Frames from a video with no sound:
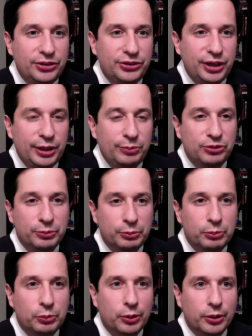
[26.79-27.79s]
he seems
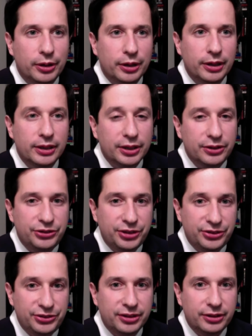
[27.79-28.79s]
more
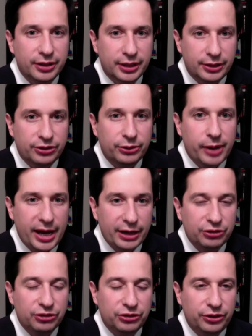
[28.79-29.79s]
consistently to
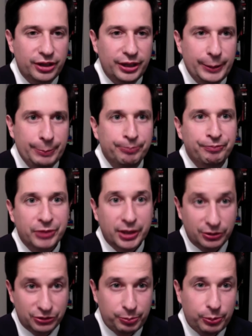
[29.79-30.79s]
actually
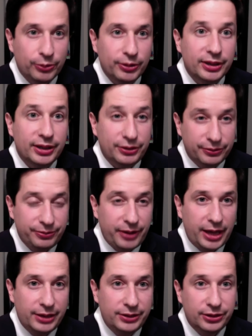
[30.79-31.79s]
support and
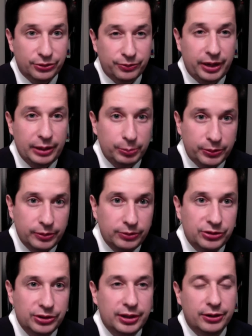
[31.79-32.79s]
defend his friend
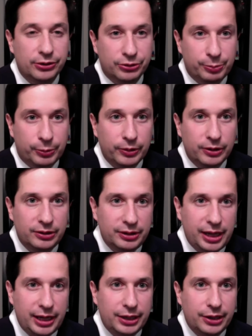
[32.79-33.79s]
Putin than support
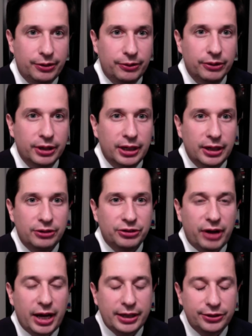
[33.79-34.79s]
NATO.
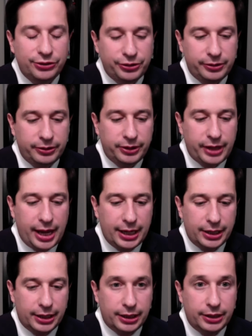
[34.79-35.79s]
So I consider
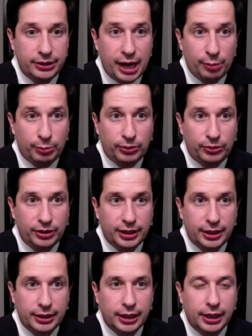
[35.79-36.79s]
that an
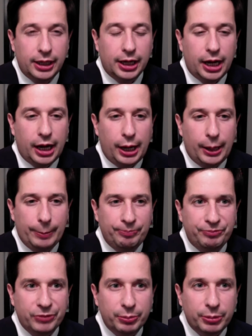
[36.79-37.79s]
anomaly.
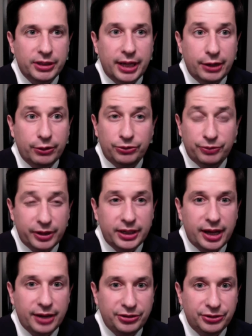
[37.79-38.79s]
But NATO is very
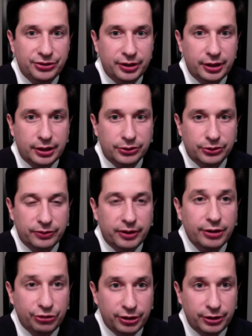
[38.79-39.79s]
necessary because the
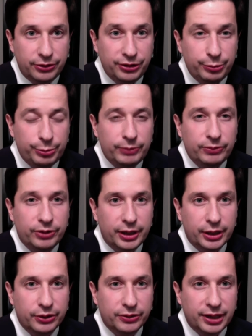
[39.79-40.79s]
Russians have been
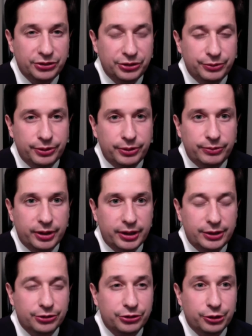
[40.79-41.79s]
very aggressive in a
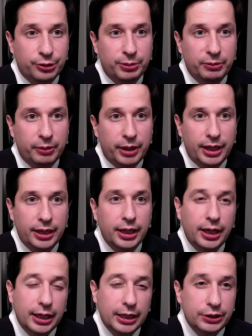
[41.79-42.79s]
very disturbing way
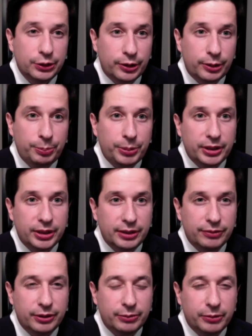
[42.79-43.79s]
in Europe and
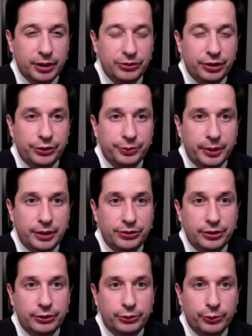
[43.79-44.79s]
even in ways that
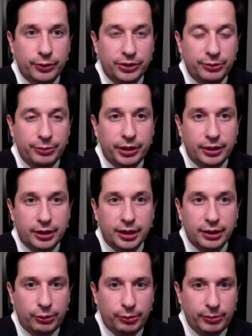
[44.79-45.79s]
threaten the North
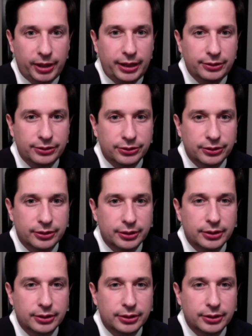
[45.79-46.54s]
American homeland.